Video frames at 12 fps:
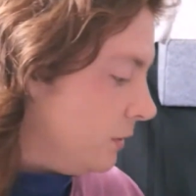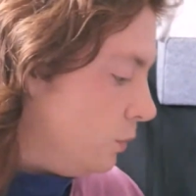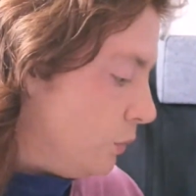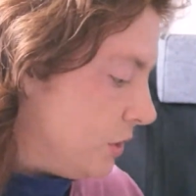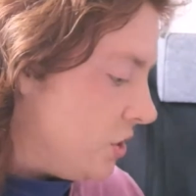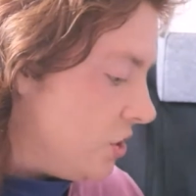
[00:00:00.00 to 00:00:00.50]

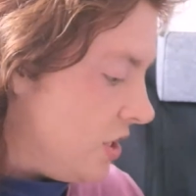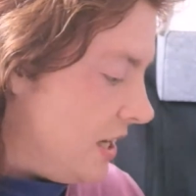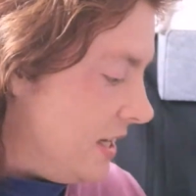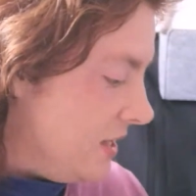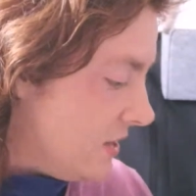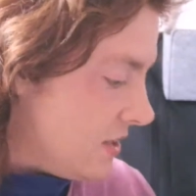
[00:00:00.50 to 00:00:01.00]
which
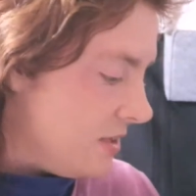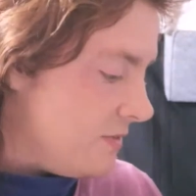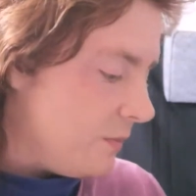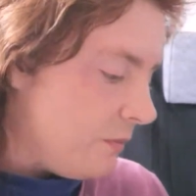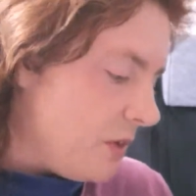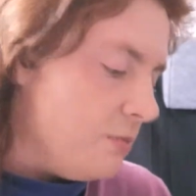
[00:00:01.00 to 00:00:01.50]
is
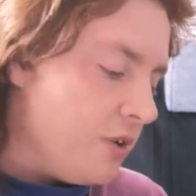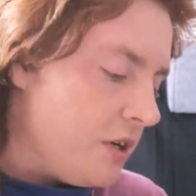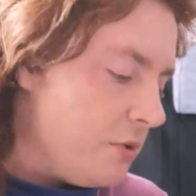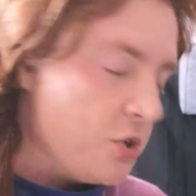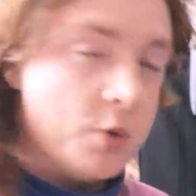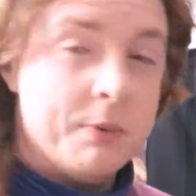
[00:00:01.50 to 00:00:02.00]
pretty
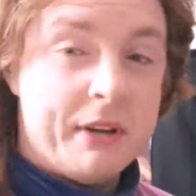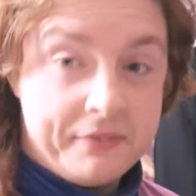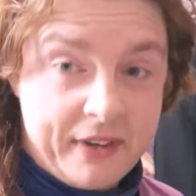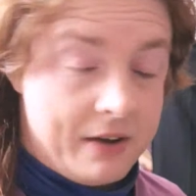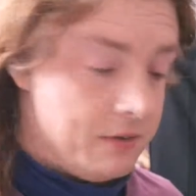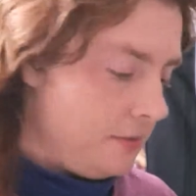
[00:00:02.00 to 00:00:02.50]
much one of my
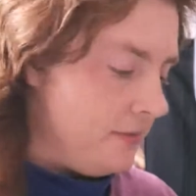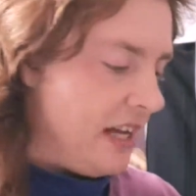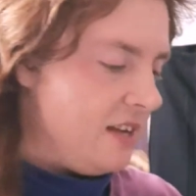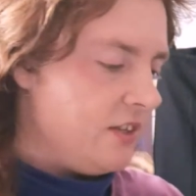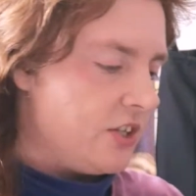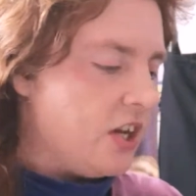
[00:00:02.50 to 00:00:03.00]
favourite
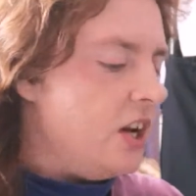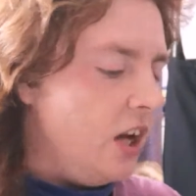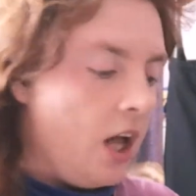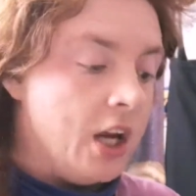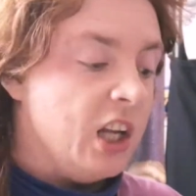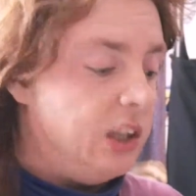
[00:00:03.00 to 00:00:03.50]
flavours,
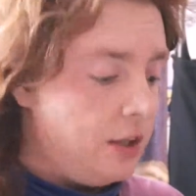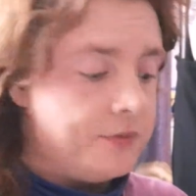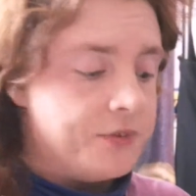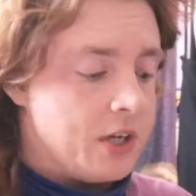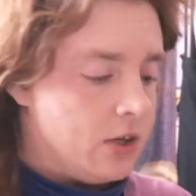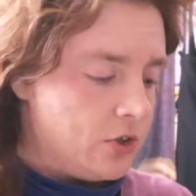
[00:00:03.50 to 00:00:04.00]
and I
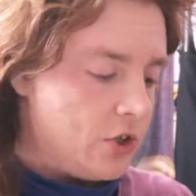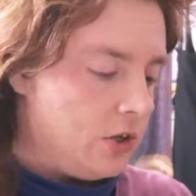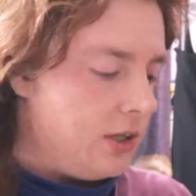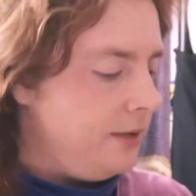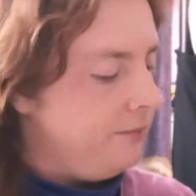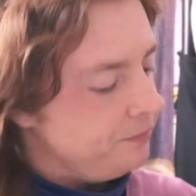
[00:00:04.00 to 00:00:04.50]
love dark
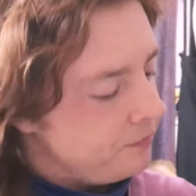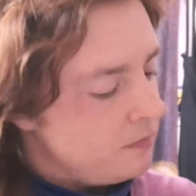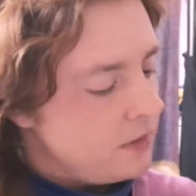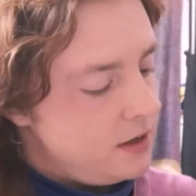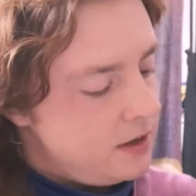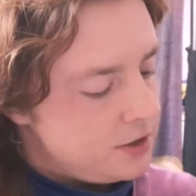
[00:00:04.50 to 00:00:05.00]
chocolate
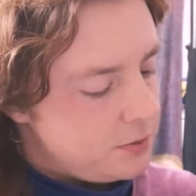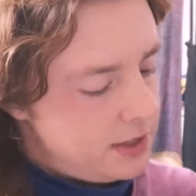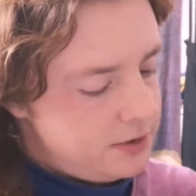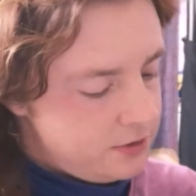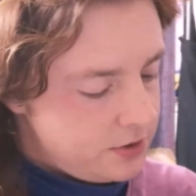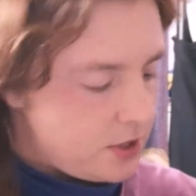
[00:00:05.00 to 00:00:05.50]
as
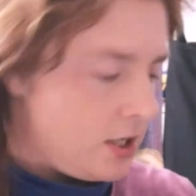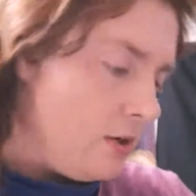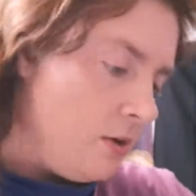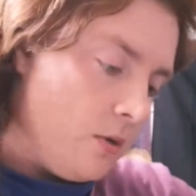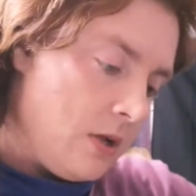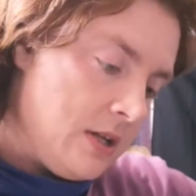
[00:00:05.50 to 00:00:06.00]
well.
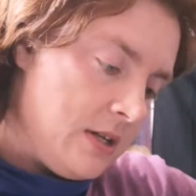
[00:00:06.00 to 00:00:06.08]
So